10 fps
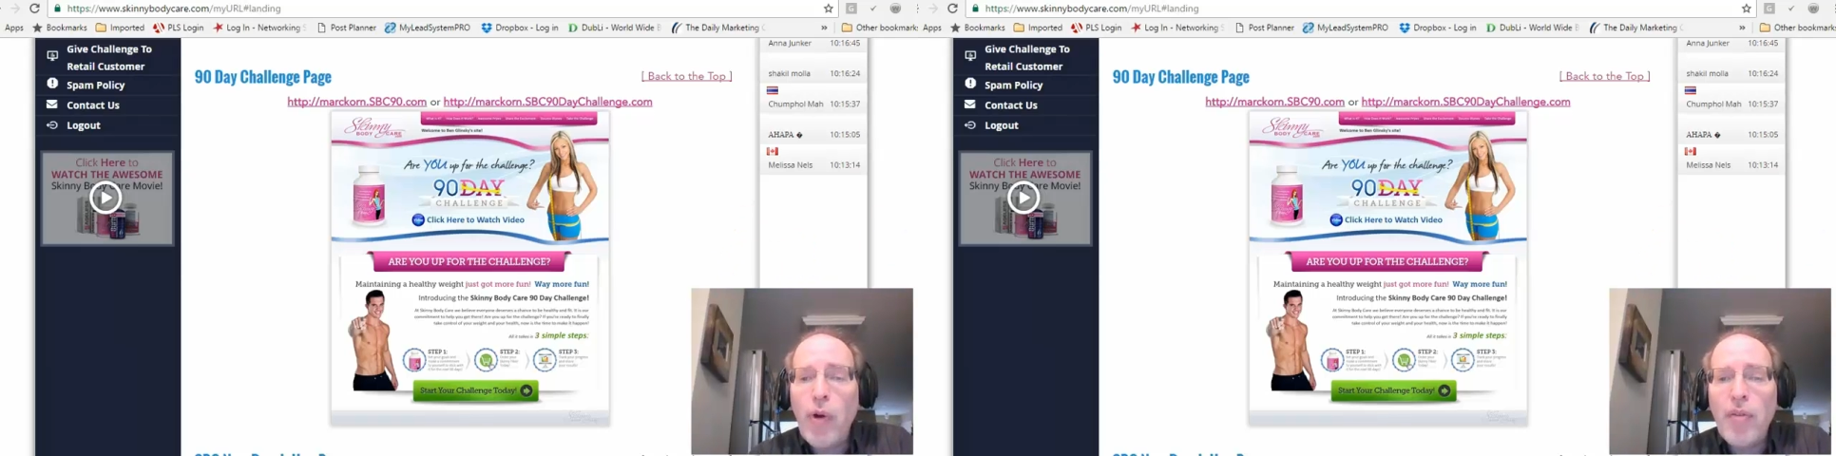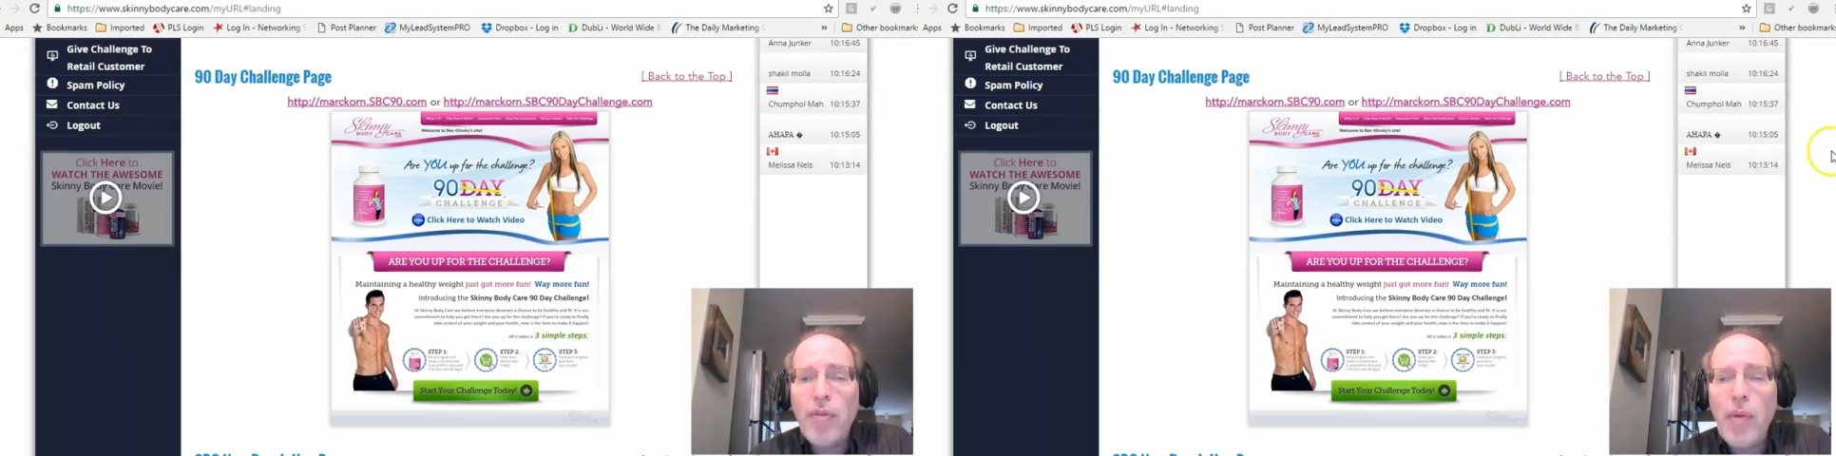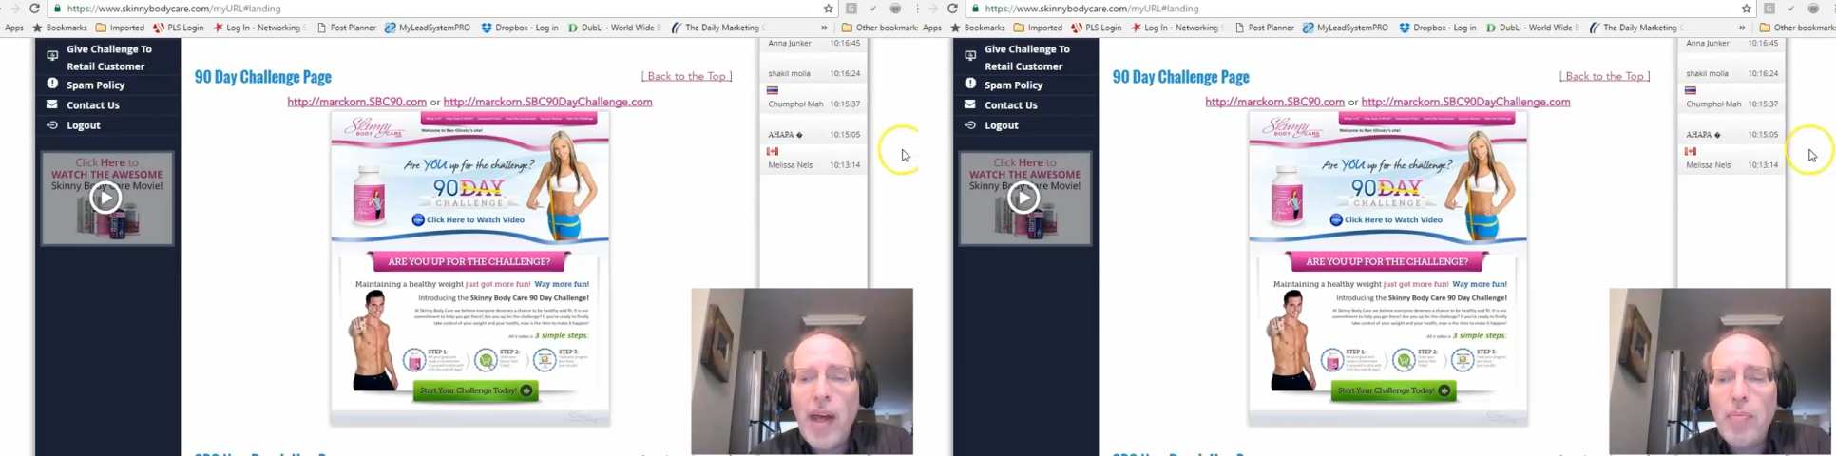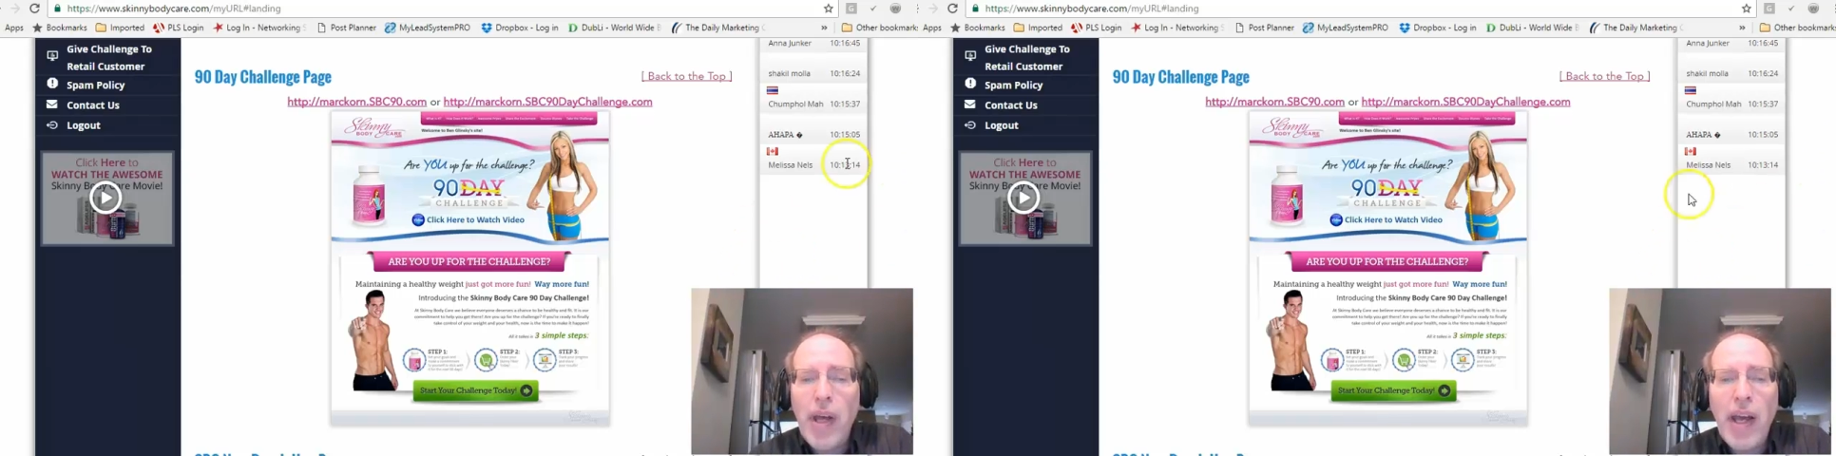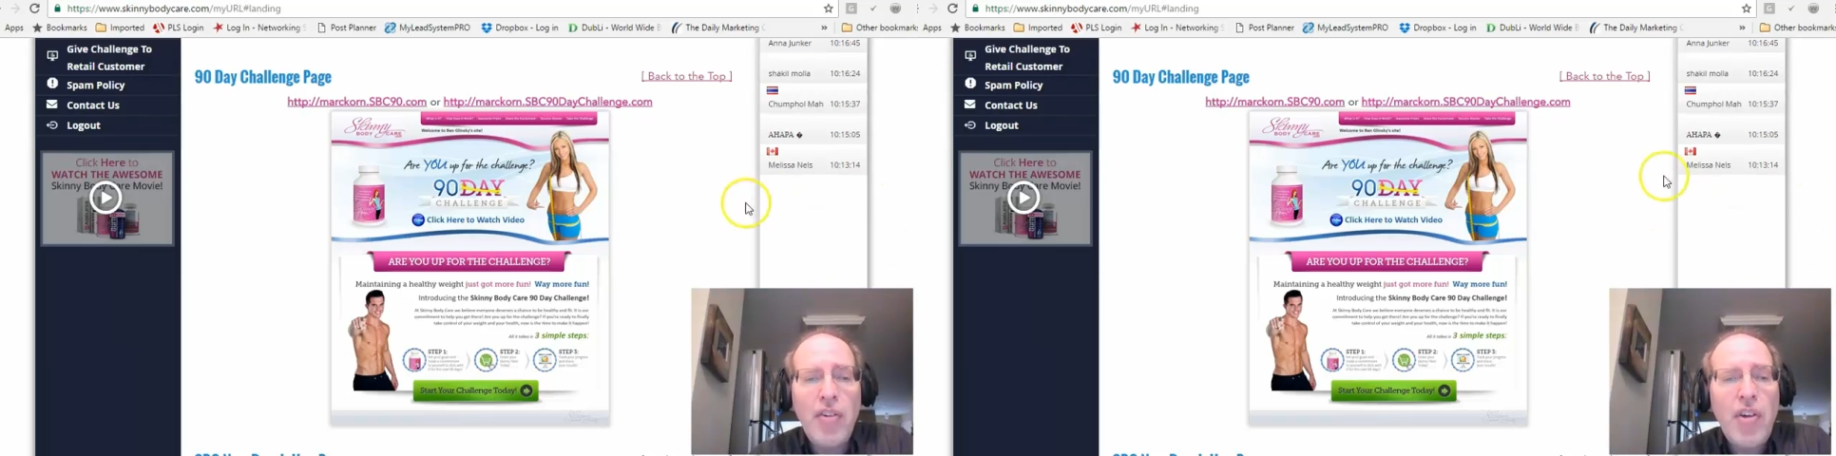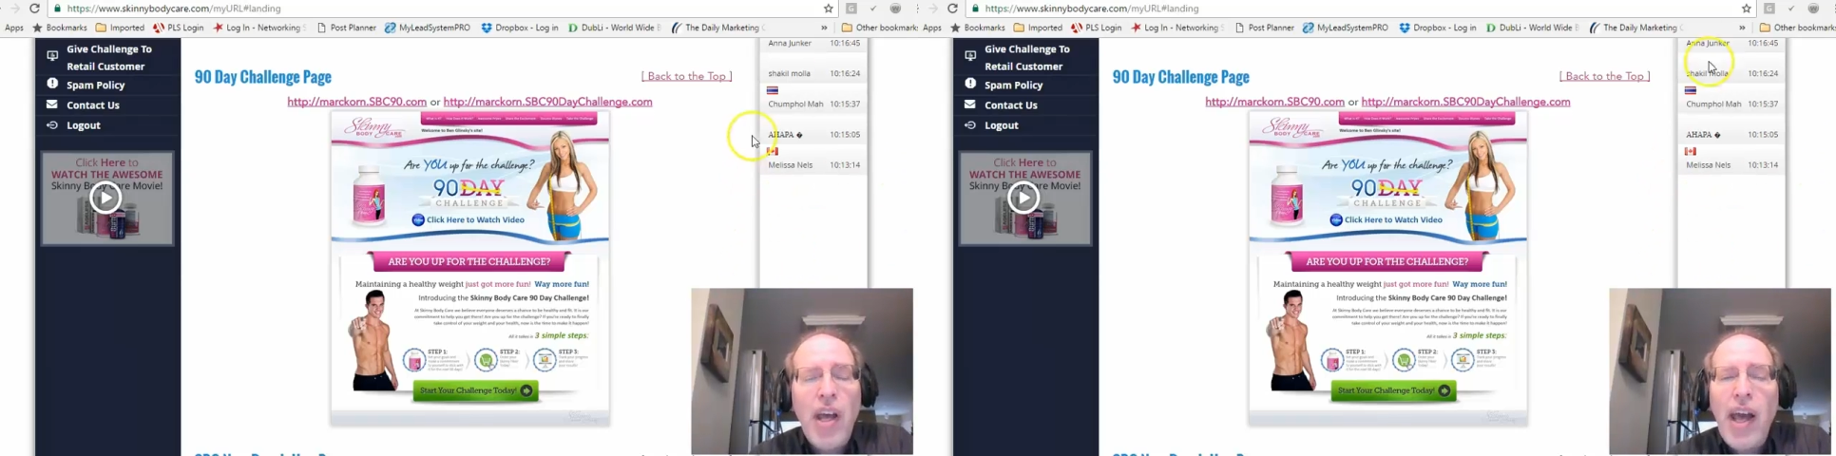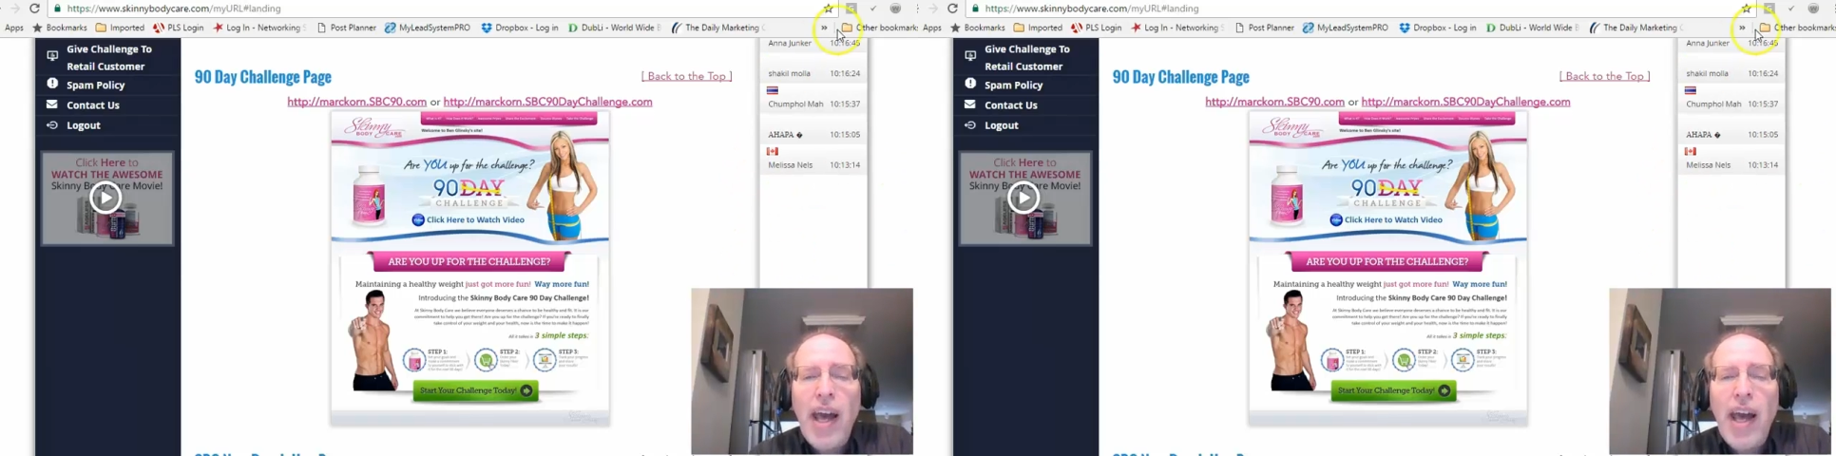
right from that page.